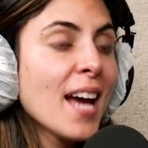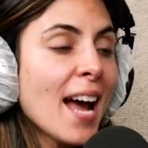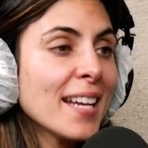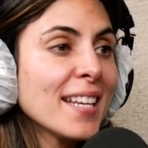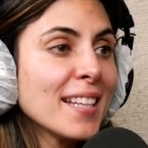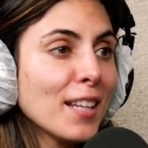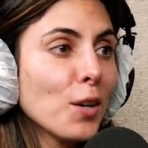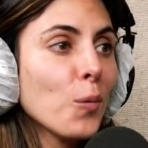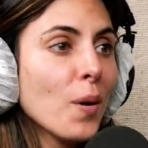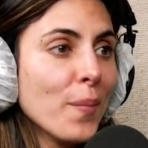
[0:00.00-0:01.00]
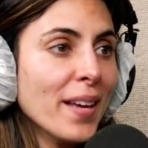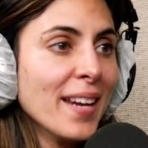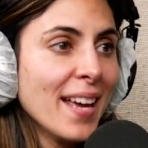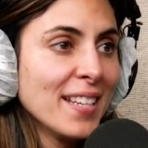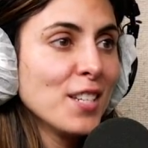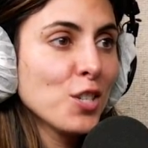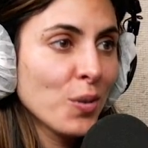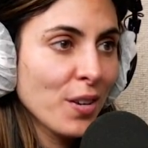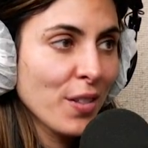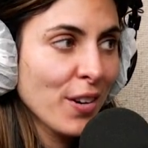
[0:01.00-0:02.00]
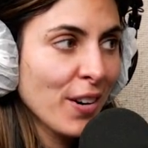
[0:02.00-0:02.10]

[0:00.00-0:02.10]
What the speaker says: She's a tiny little woman, and he's shorter than